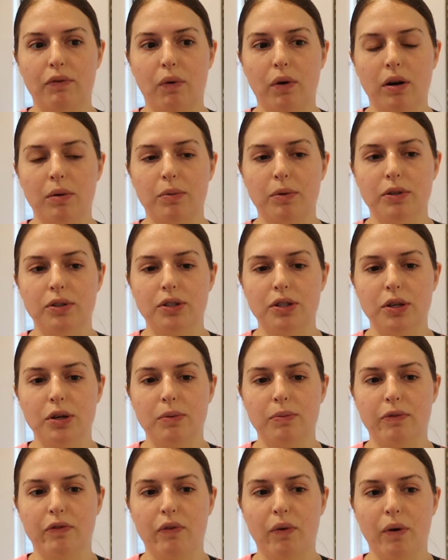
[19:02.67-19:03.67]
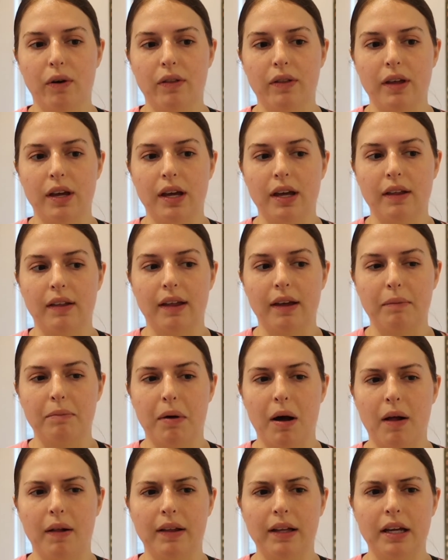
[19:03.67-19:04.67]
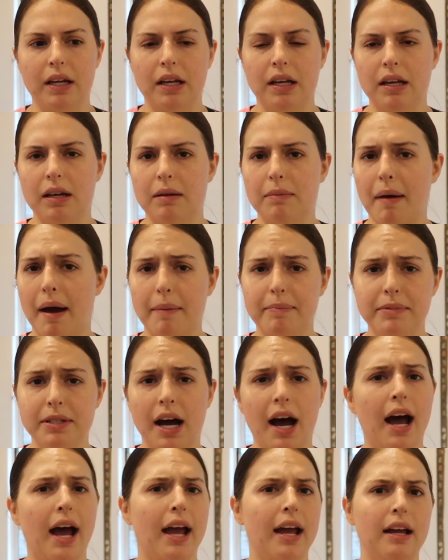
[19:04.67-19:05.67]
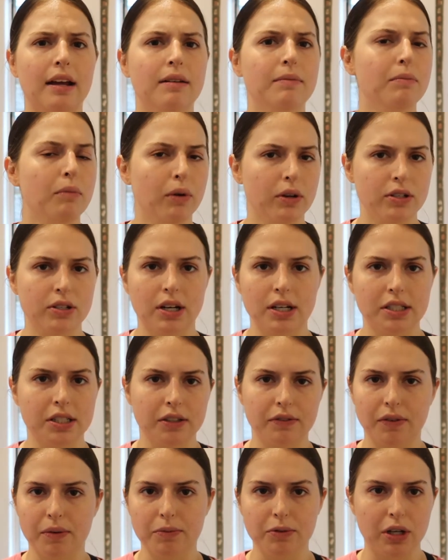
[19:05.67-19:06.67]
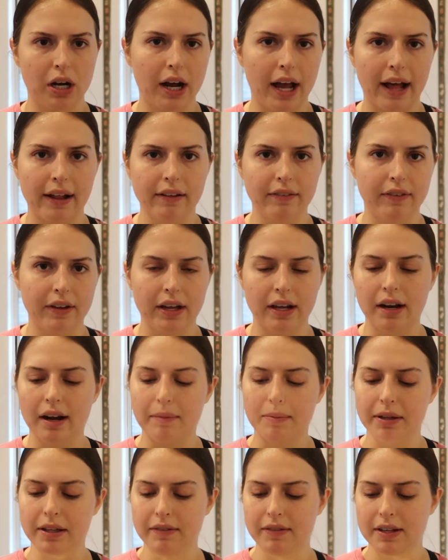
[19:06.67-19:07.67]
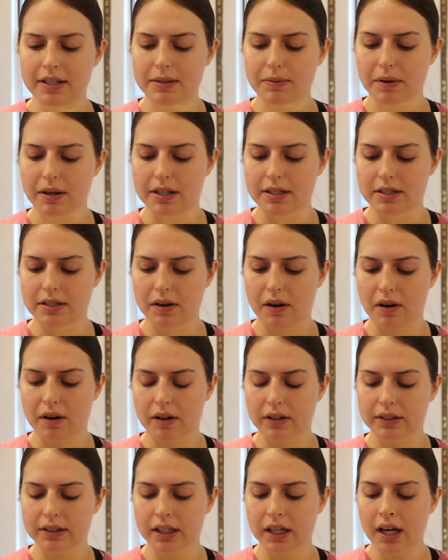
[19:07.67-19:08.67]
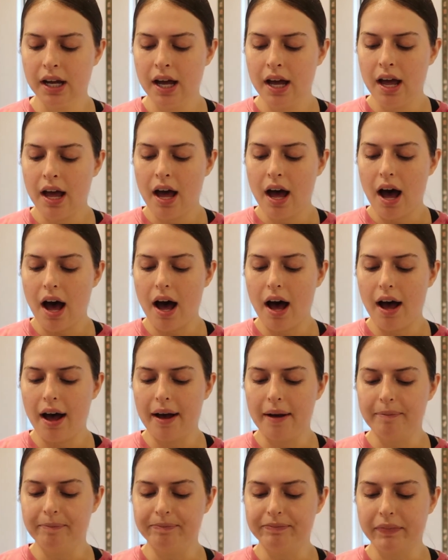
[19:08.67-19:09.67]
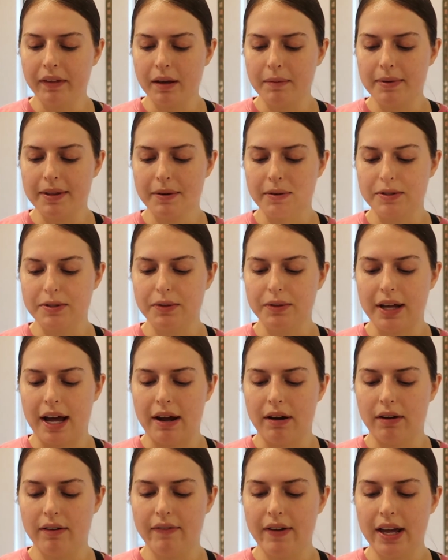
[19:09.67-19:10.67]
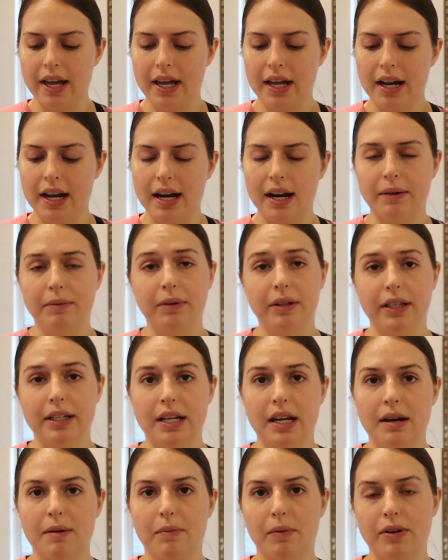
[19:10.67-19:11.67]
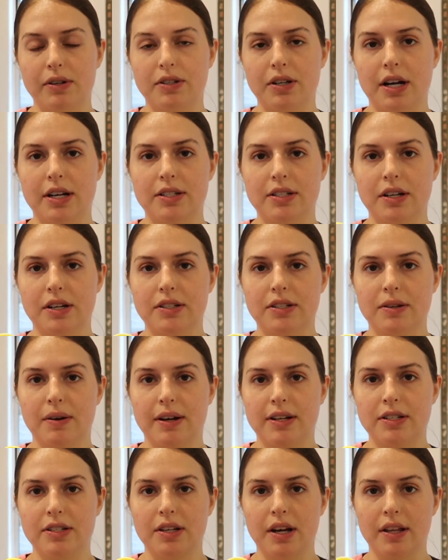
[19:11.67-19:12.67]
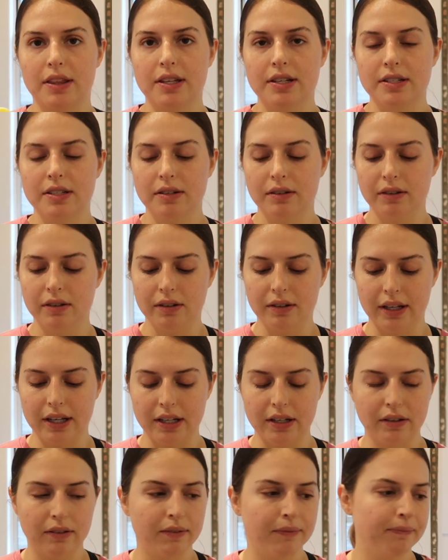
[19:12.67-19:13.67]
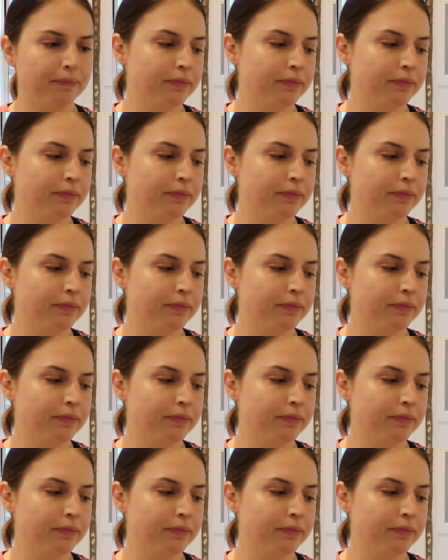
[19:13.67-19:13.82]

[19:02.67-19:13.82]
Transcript: affordable dupe for the like polypeptide moisturizer from Drunk Elephant. I believe that's what it's called. Um, but they were sold out of it and I really needed moisturizer so I just got this little like